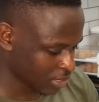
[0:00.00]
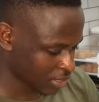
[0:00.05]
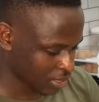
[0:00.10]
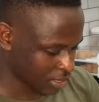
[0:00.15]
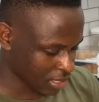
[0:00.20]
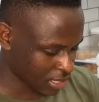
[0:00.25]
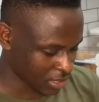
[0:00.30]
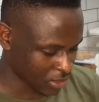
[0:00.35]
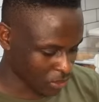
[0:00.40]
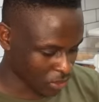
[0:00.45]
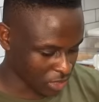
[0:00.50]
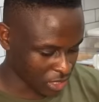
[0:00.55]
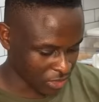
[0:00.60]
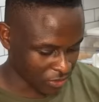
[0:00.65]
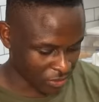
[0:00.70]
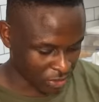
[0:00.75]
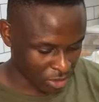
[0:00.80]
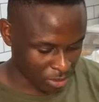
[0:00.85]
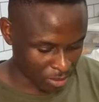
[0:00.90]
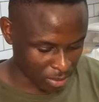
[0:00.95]
Yes, watching
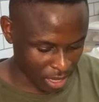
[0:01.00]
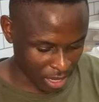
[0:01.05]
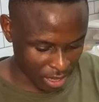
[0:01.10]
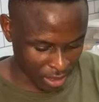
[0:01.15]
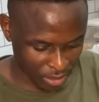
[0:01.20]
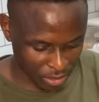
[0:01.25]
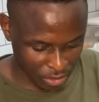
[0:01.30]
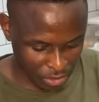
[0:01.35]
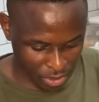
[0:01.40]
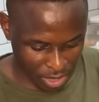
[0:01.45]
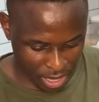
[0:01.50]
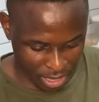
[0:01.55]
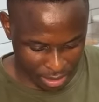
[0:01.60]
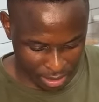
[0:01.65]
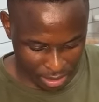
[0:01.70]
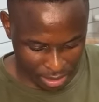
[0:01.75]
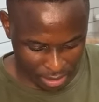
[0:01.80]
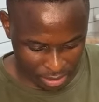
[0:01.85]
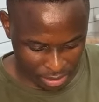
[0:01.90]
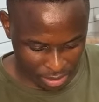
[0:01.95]
from
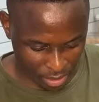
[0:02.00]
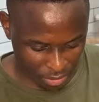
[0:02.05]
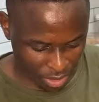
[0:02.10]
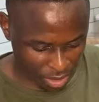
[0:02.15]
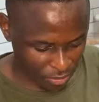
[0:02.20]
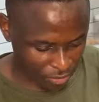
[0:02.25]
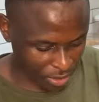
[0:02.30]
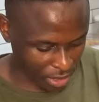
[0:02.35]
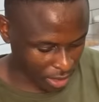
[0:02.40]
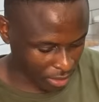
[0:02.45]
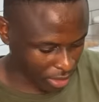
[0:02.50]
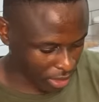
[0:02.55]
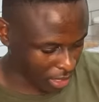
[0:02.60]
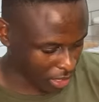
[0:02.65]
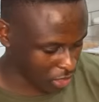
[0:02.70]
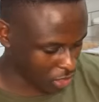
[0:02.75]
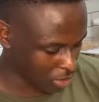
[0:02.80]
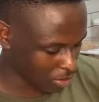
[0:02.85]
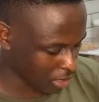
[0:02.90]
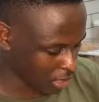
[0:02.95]
Guyana, South Africa. Thank you
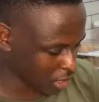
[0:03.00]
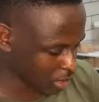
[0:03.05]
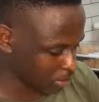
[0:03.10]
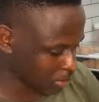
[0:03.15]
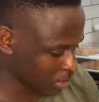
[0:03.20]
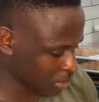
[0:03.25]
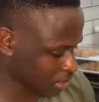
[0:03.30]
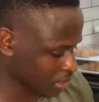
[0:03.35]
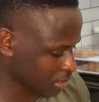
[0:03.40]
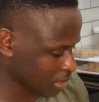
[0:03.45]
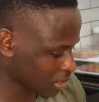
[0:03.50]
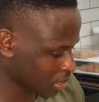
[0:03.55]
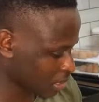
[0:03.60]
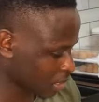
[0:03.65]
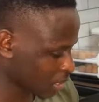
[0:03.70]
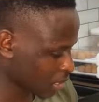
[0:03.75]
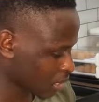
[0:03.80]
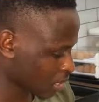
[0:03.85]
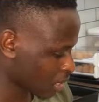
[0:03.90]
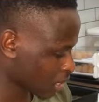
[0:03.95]
so much, Miss
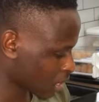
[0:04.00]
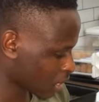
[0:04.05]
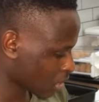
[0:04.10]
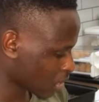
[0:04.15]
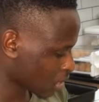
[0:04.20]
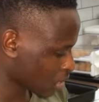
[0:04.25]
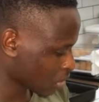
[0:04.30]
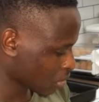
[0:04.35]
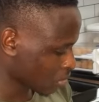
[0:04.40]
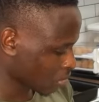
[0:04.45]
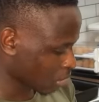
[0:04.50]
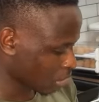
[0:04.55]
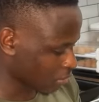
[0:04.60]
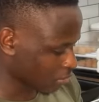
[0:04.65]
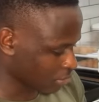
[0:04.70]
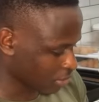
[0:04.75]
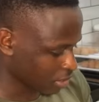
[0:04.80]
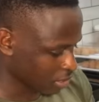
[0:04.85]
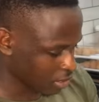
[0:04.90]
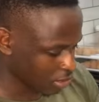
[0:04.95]

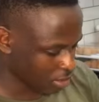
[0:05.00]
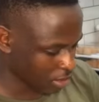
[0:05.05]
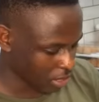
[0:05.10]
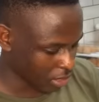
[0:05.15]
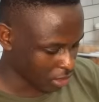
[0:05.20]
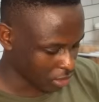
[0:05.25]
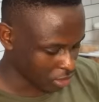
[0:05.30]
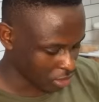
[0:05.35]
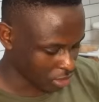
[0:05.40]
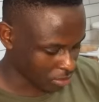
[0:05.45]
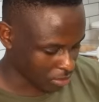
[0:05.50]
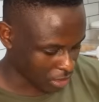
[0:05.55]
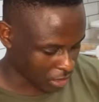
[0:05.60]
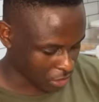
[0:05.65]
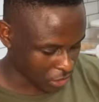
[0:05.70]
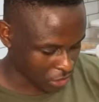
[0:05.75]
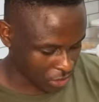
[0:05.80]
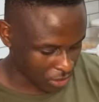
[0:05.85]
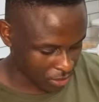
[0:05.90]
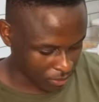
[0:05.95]
Gulliver. Thank you so
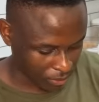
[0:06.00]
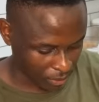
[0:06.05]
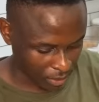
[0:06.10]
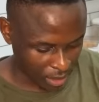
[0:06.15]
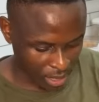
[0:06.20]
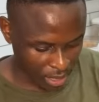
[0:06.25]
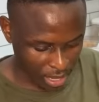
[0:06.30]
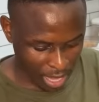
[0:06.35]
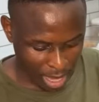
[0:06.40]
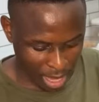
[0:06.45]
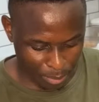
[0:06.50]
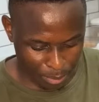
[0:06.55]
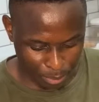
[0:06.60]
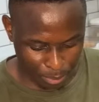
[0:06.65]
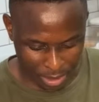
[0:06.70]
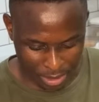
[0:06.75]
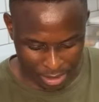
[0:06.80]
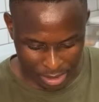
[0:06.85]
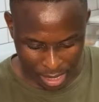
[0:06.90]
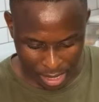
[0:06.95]
much. I'm
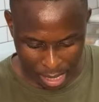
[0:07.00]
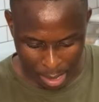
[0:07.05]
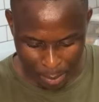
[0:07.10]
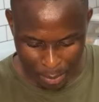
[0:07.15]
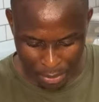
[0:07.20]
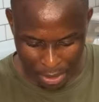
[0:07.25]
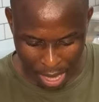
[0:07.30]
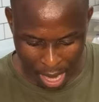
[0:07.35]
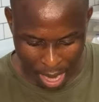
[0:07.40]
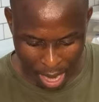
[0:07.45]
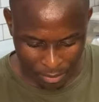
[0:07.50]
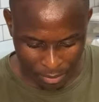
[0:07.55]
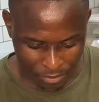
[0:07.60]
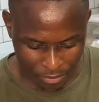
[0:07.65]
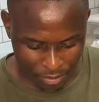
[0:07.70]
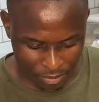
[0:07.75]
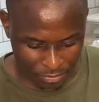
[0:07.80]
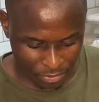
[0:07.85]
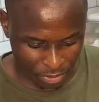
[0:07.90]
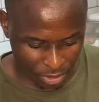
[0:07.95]
Peter Abraham
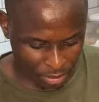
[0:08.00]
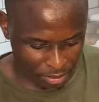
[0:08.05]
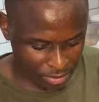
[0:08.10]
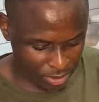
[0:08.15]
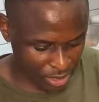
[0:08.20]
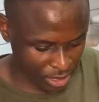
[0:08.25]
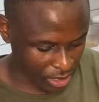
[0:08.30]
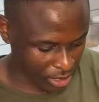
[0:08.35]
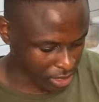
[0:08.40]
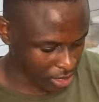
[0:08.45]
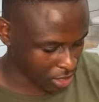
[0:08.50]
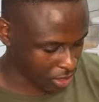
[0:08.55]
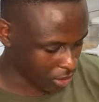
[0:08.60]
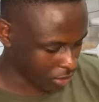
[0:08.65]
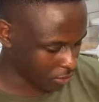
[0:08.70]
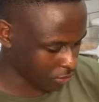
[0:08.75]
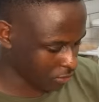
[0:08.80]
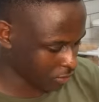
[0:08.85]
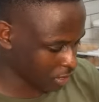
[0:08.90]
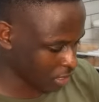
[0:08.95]
from city
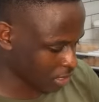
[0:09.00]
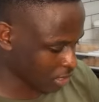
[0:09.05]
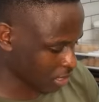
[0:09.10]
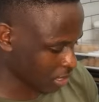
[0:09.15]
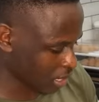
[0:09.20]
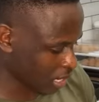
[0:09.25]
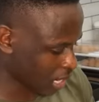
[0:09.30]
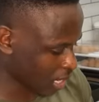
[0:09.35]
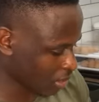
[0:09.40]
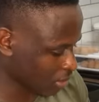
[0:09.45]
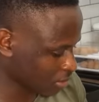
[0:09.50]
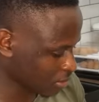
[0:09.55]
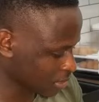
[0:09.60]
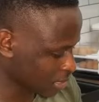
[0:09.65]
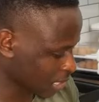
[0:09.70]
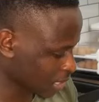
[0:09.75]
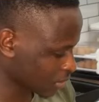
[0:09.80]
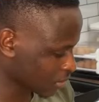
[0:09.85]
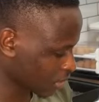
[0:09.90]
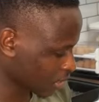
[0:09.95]
of uh, Lagos,
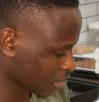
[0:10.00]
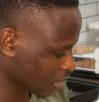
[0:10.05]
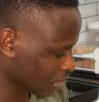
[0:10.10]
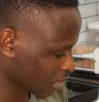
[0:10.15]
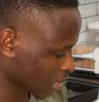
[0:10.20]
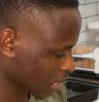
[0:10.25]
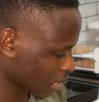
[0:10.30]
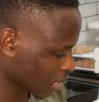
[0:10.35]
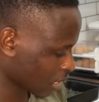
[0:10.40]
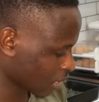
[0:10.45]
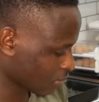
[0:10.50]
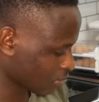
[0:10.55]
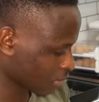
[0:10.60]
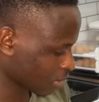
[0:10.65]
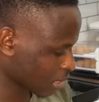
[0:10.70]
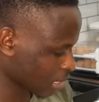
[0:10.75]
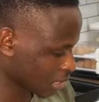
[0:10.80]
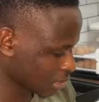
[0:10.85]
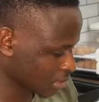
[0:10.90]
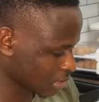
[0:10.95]
Nigeria. I love you
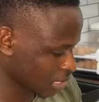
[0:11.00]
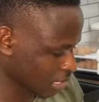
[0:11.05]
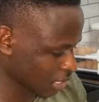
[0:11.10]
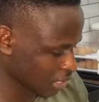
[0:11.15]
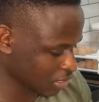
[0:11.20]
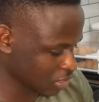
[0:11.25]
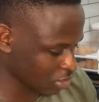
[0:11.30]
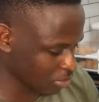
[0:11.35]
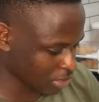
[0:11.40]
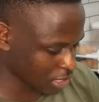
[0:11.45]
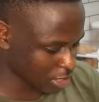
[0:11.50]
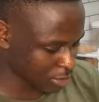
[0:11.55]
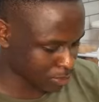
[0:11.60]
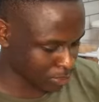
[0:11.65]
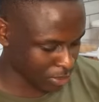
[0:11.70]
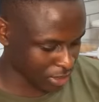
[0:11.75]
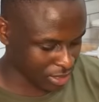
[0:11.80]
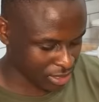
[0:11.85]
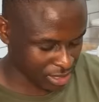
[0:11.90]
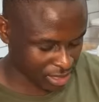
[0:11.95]
guys. Thank you so much,
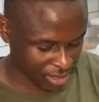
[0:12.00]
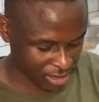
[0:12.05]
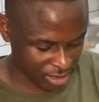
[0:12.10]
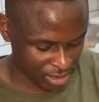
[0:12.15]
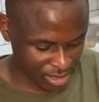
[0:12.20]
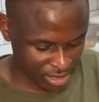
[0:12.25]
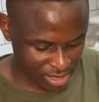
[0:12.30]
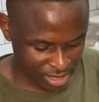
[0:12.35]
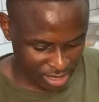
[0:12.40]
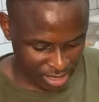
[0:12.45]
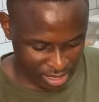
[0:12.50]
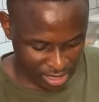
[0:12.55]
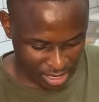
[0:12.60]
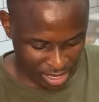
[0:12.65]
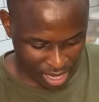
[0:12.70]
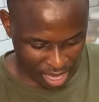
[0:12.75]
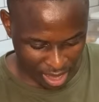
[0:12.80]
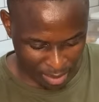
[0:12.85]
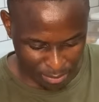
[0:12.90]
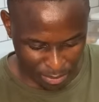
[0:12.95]
Peter
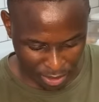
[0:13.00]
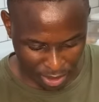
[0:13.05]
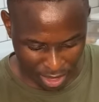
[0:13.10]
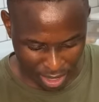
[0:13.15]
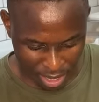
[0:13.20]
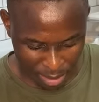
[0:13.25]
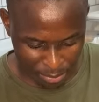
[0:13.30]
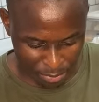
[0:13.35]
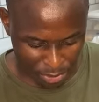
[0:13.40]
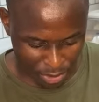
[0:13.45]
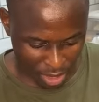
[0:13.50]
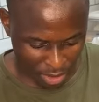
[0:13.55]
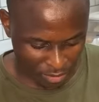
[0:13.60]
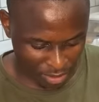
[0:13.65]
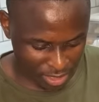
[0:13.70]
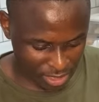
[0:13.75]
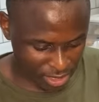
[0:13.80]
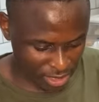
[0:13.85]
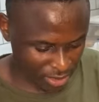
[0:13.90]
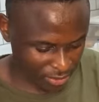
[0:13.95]
Abraham. You have a
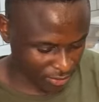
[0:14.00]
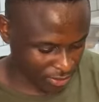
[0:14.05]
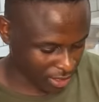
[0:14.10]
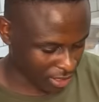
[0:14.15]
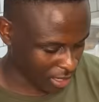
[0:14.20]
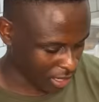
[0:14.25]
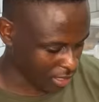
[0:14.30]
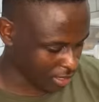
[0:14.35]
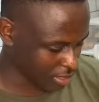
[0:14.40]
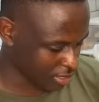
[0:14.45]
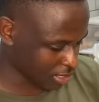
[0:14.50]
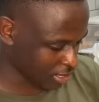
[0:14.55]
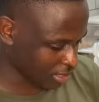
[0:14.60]
TV. I see